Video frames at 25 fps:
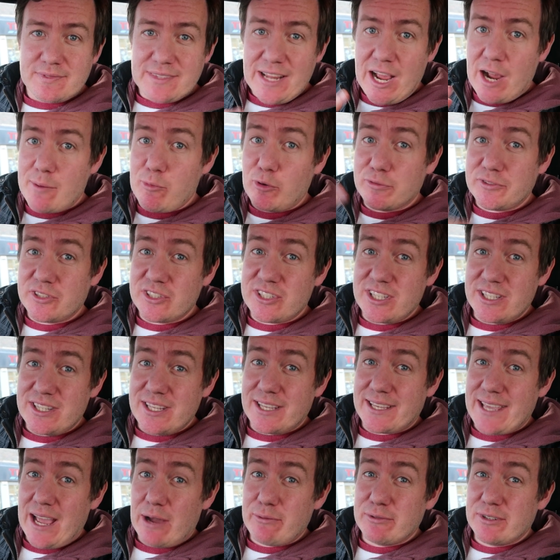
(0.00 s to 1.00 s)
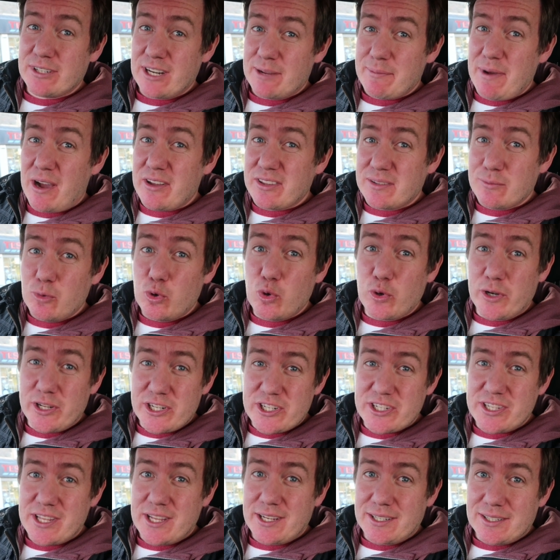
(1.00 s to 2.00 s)
Now I'm off to see the accountant about the
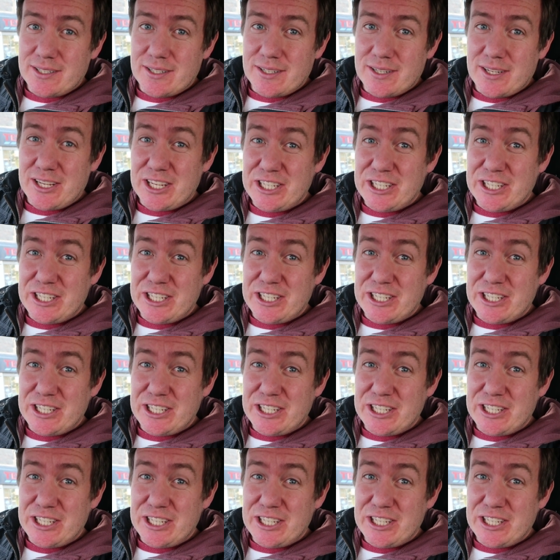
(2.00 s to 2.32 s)
mortgage thing.